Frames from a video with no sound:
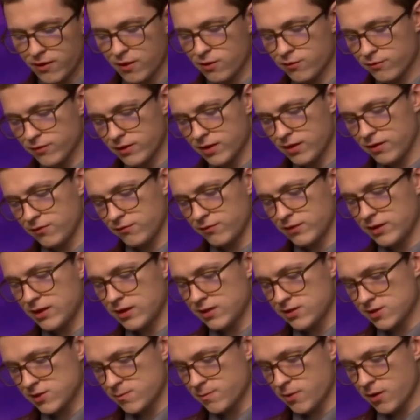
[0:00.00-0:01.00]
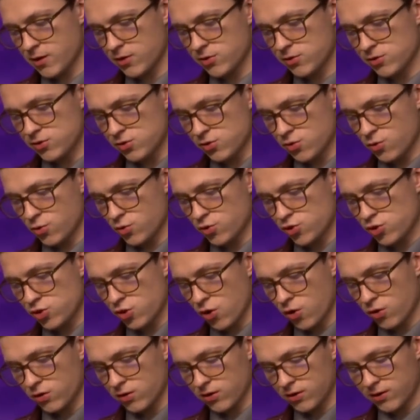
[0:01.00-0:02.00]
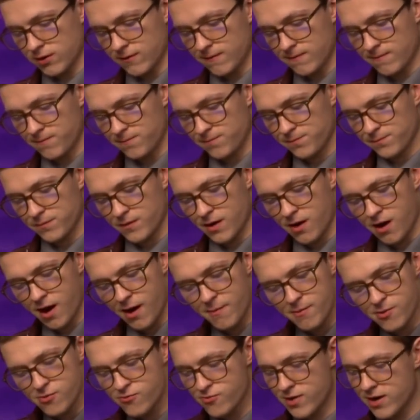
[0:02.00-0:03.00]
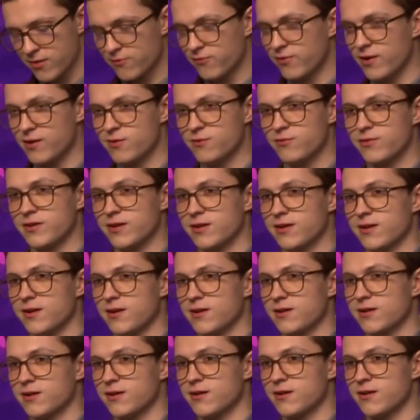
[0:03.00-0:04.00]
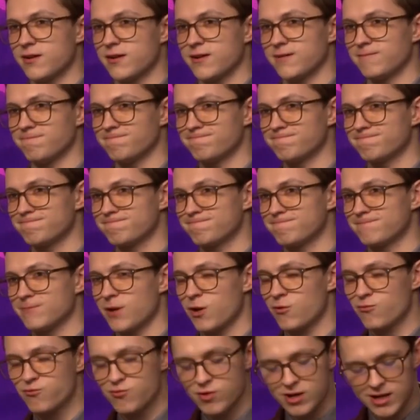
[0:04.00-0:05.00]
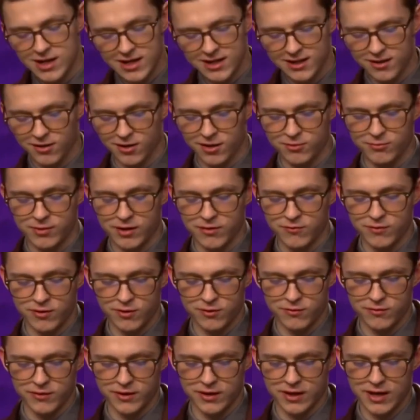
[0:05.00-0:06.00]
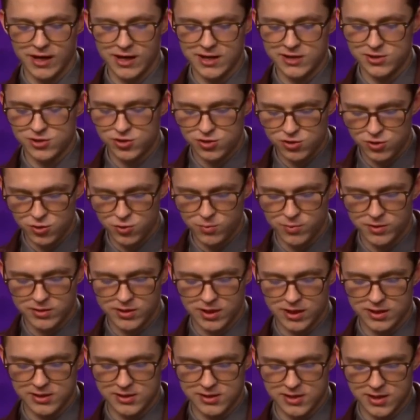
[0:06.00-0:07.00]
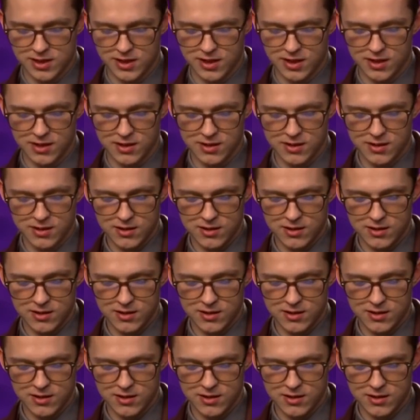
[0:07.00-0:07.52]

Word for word: velvet, vanilla sponge or chocolate. I'm a red velvet kind of guy. I really like red velvet. It is super tasty.